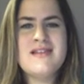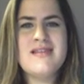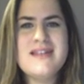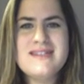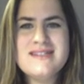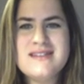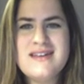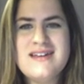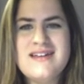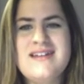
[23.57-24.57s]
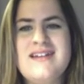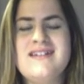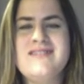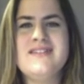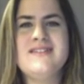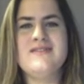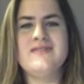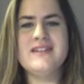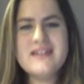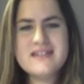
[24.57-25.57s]
Let's say I was to
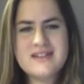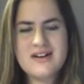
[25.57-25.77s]
release